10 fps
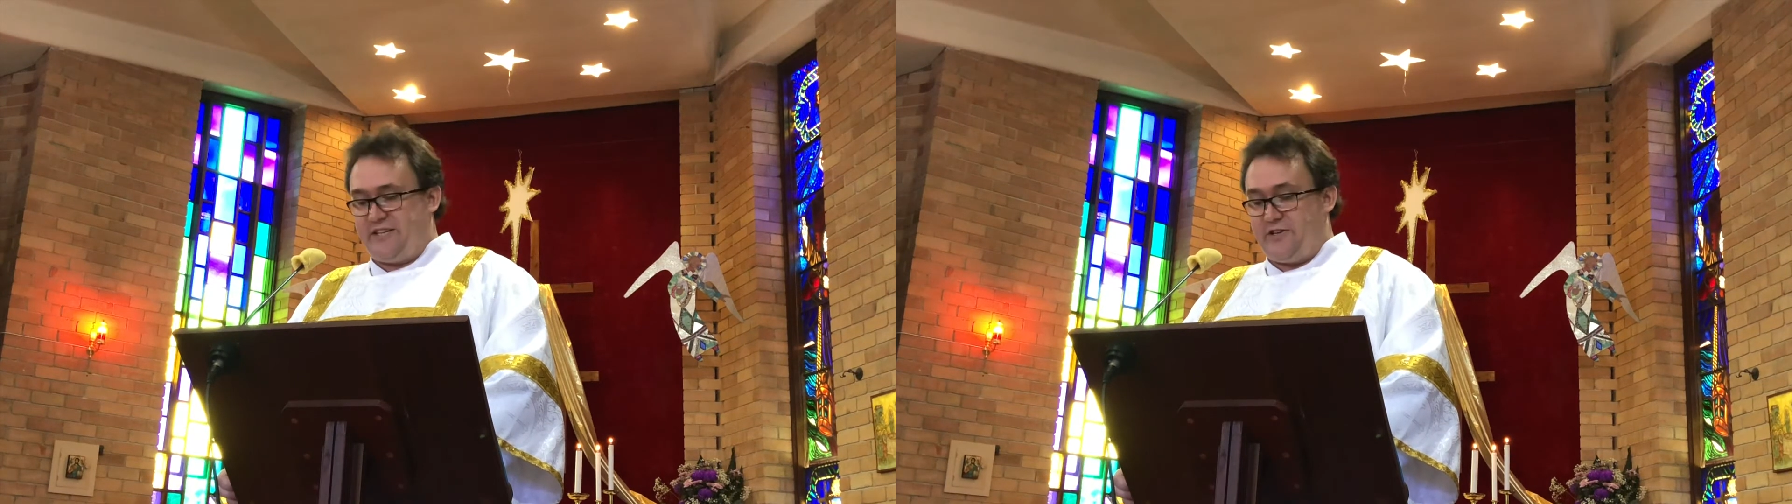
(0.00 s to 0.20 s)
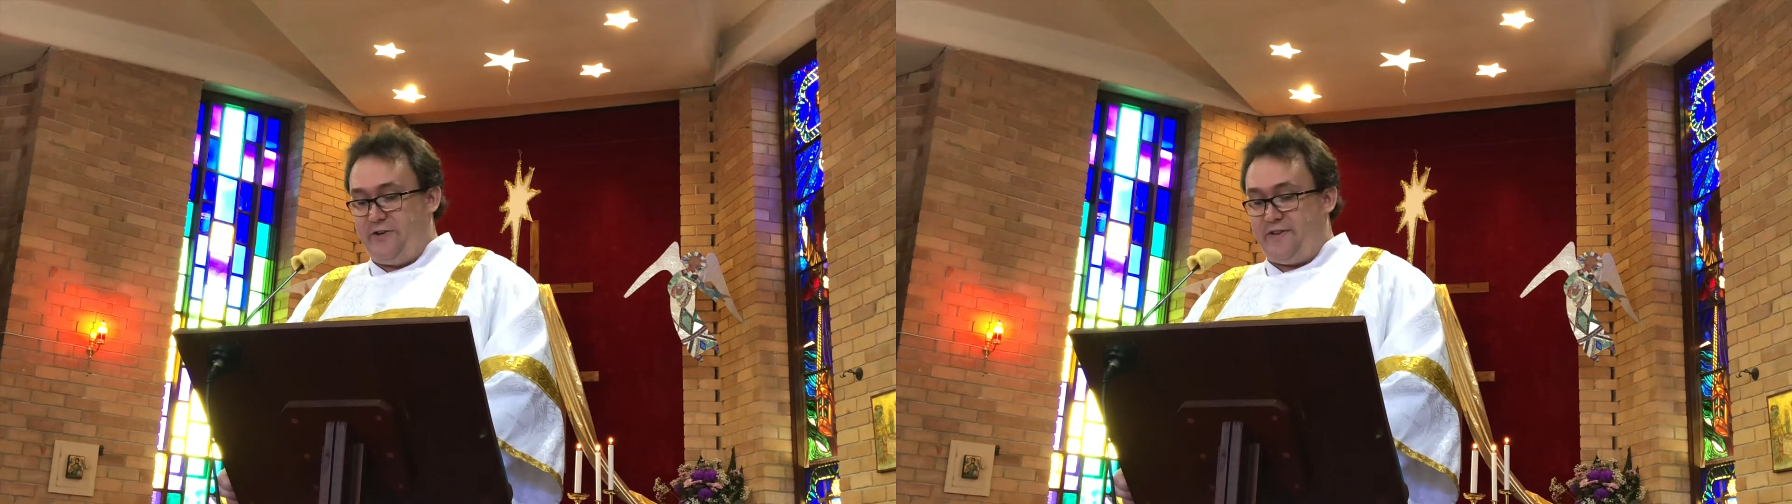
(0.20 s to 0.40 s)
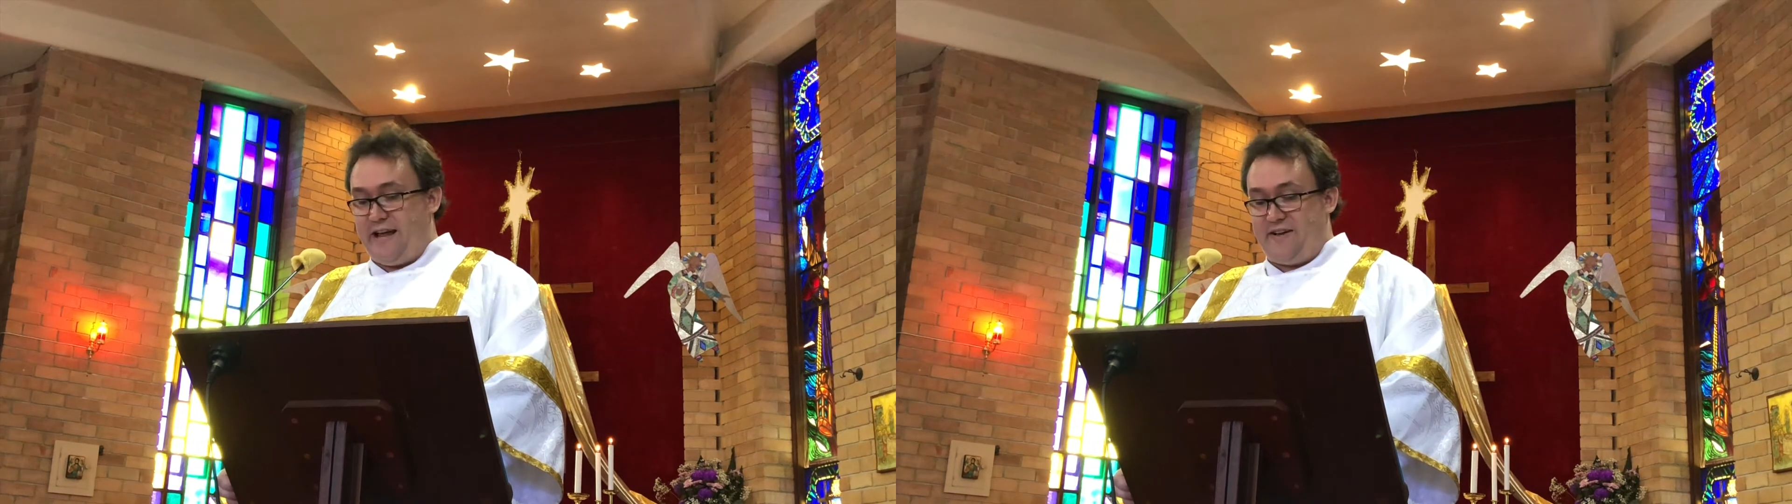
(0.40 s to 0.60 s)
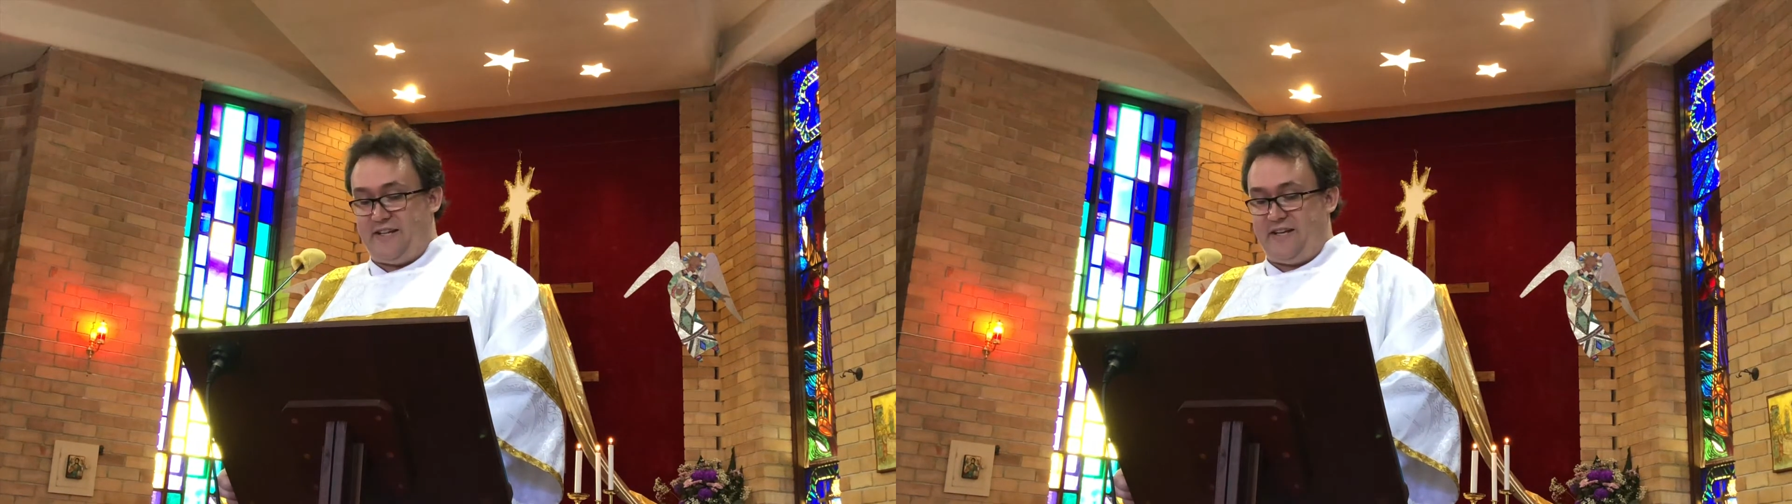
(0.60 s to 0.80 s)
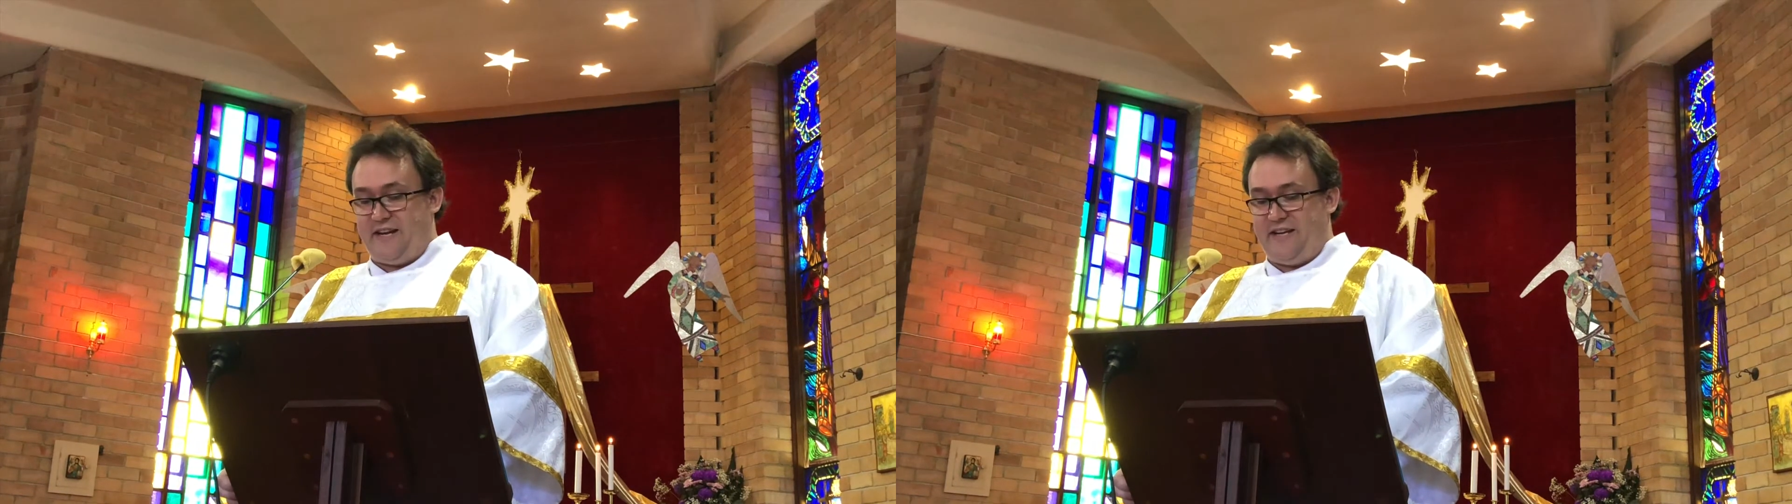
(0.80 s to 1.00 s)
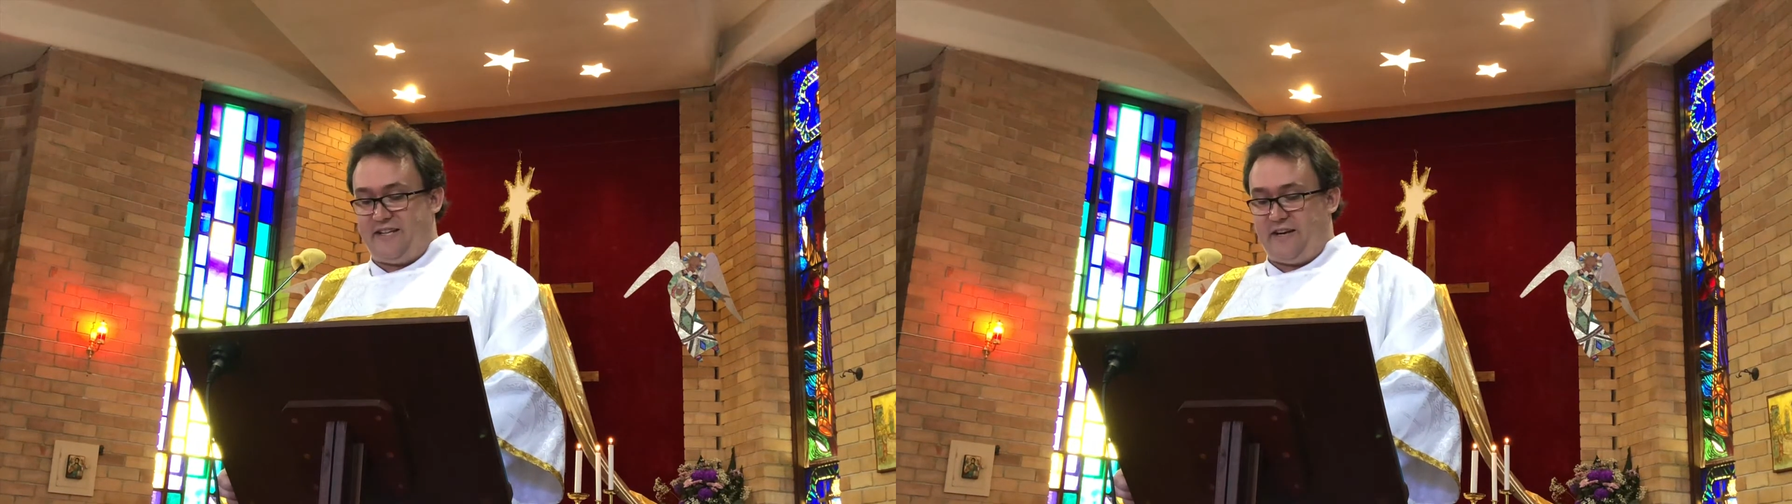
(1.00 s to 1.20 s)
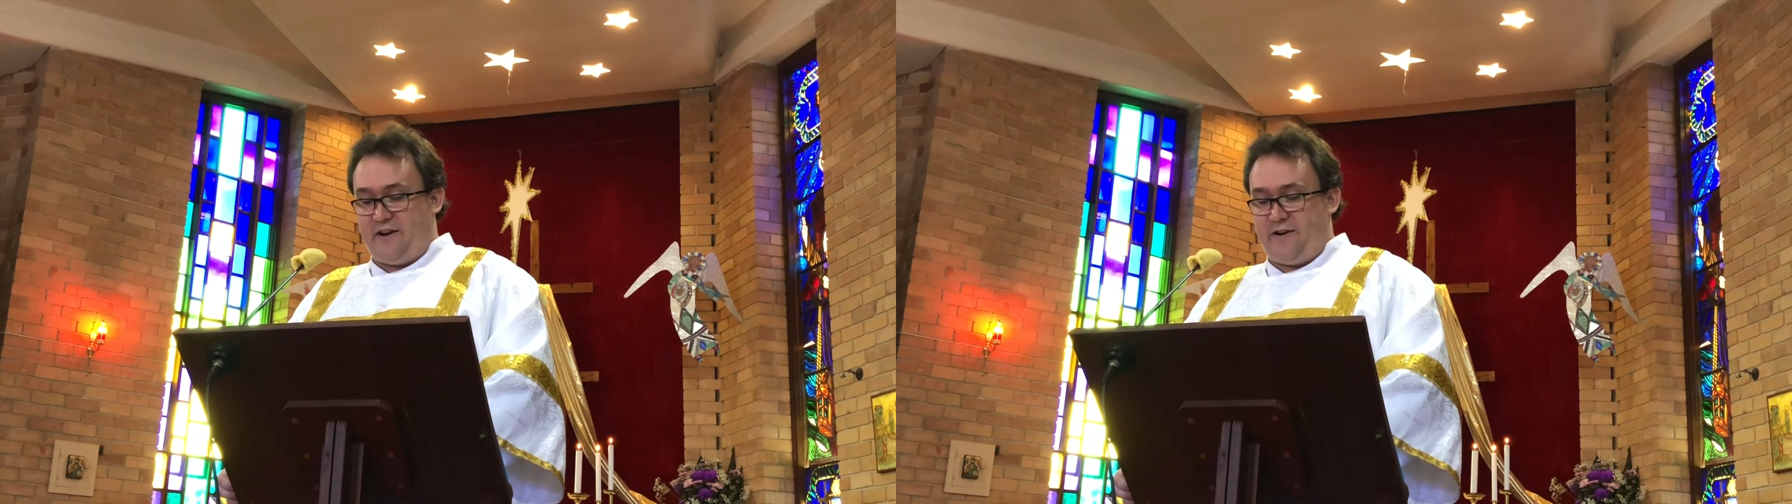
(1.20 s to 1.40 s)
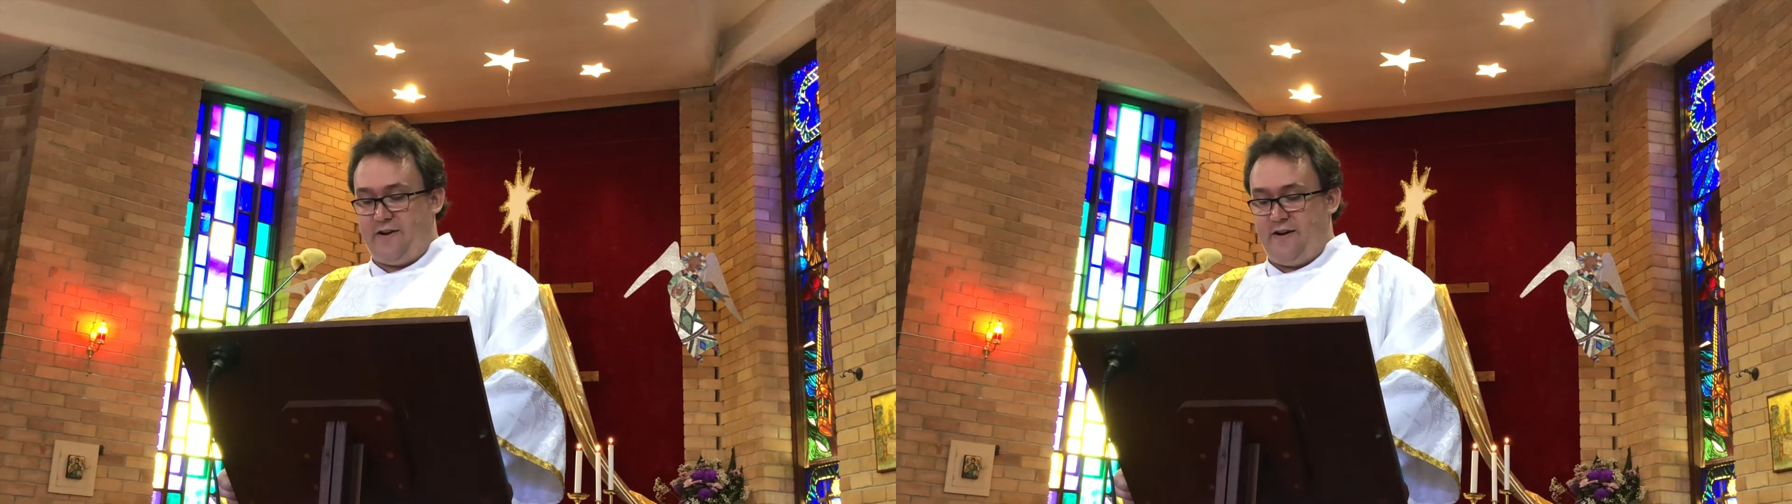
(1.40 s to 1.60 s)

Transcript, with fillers: 2,000 years ago,